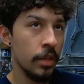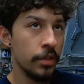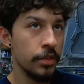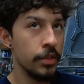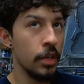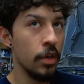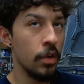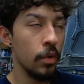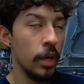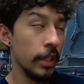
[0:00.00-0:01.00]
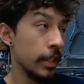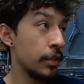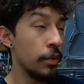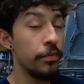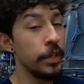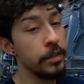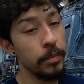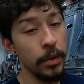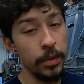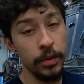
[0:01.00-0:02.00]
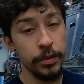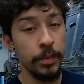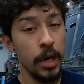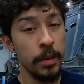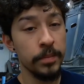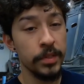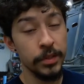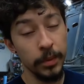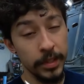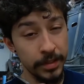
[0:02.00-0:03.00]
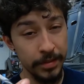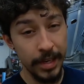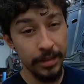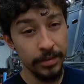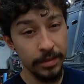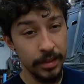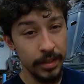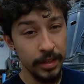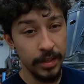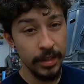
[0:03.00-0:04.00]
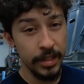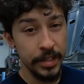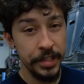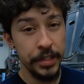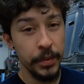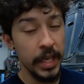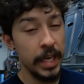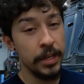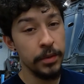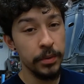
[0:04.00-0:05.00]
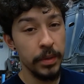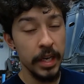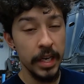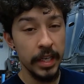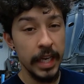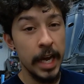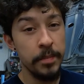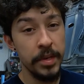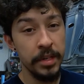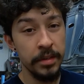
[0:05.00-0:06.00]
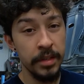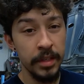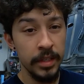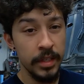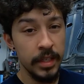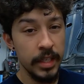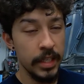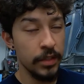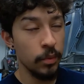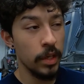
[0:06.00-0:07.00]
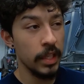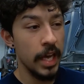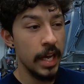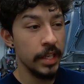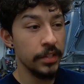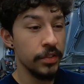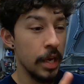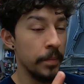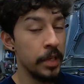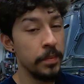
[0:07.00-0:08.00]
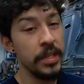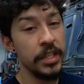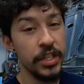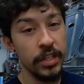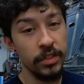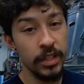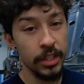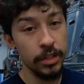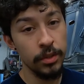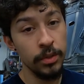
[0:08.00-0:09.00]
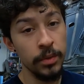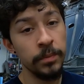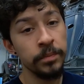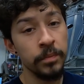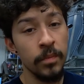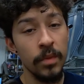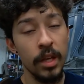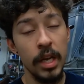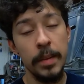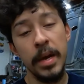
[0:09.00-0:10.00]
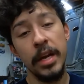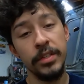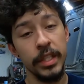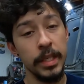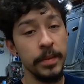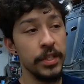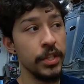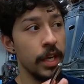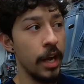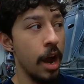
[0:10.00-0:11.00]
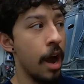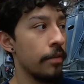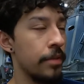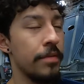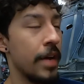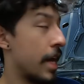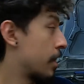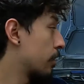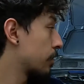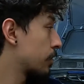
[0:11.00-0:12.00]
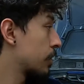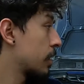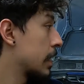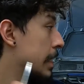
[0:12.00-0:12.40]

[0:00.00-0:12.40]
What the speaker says: So at least we fixed both of those problems, as well as the valve. So we got a new guide pin, as well as I'm going to be adjusting the tune and I'm actually going to be shutting off the Vanos